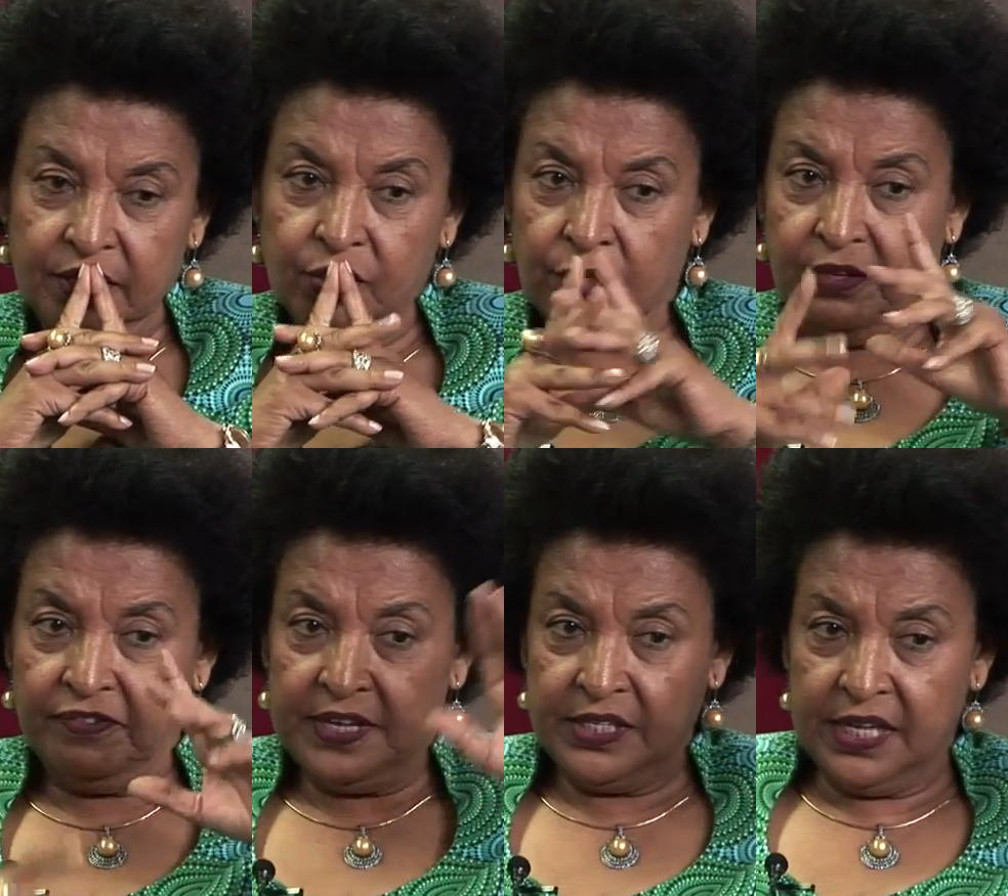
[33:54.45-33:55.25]
So the
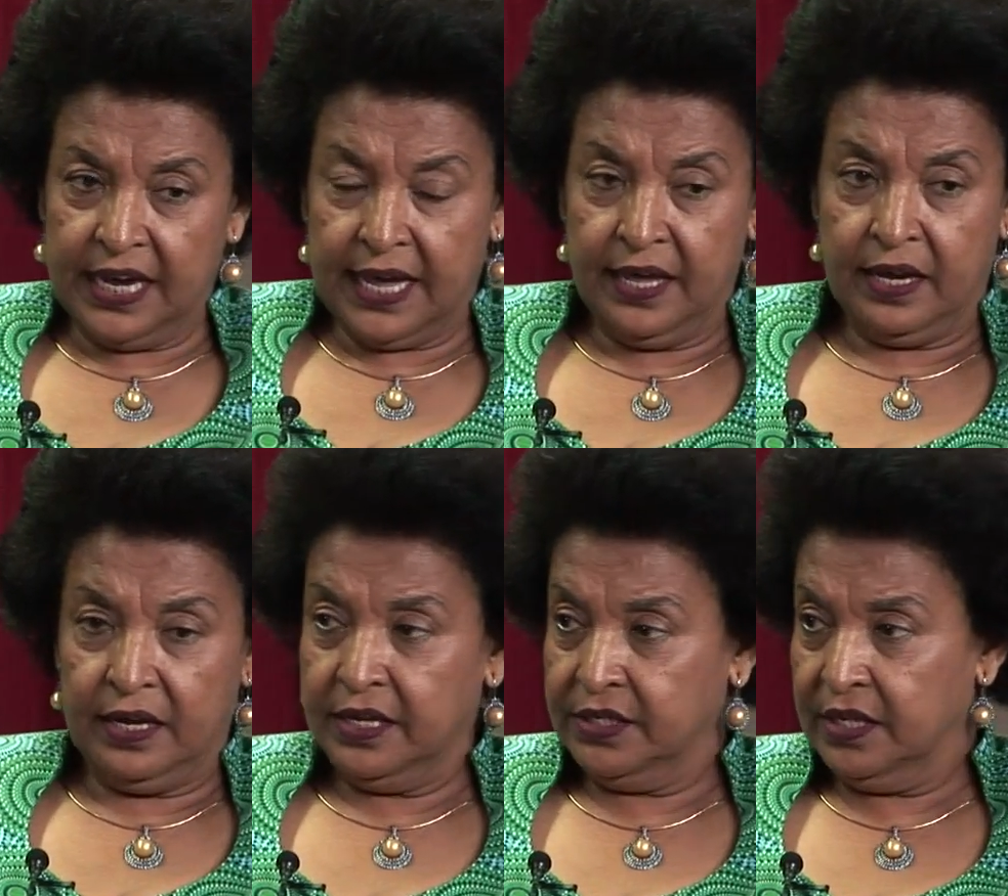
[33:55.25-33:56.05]
first thing I heard
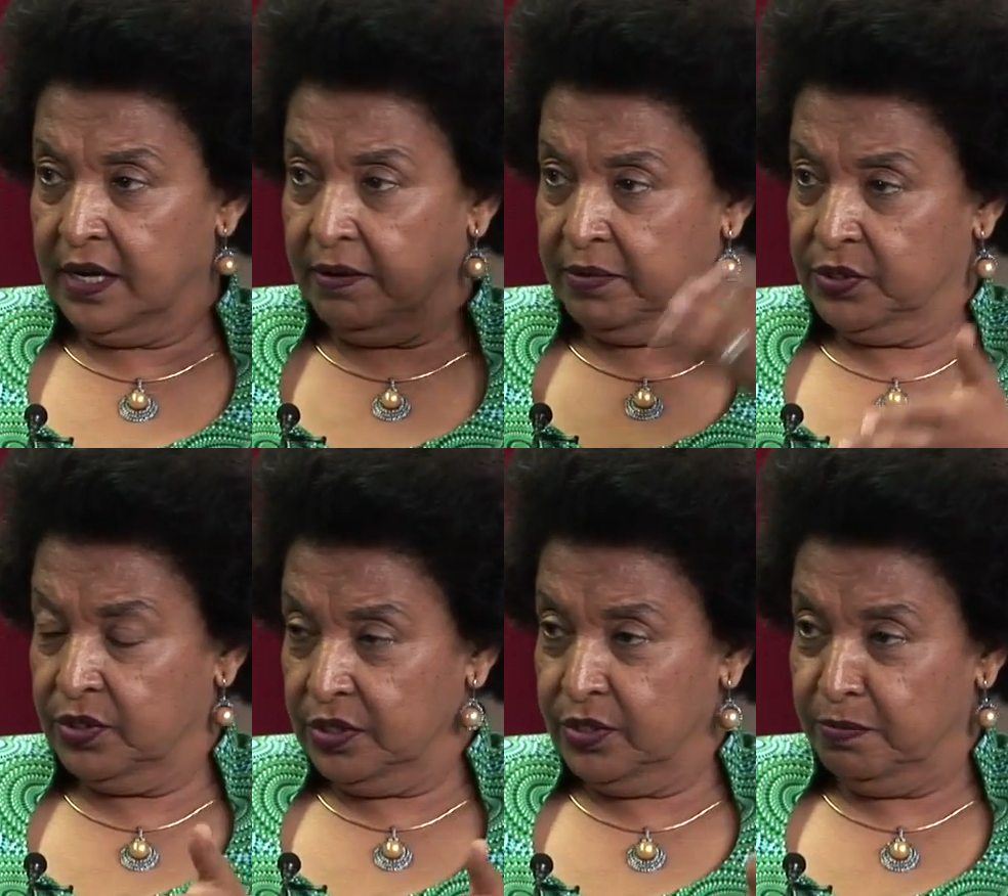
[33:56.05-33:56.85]
yesterday was
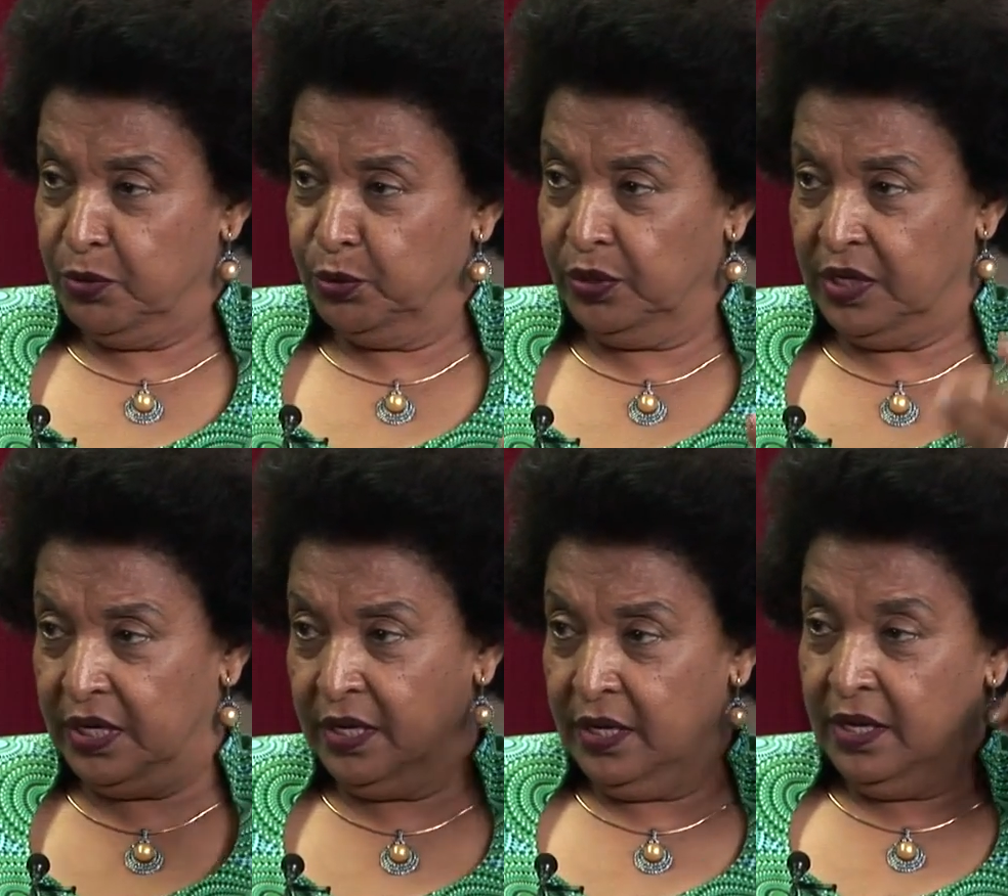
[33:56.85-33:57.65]
this mutiny.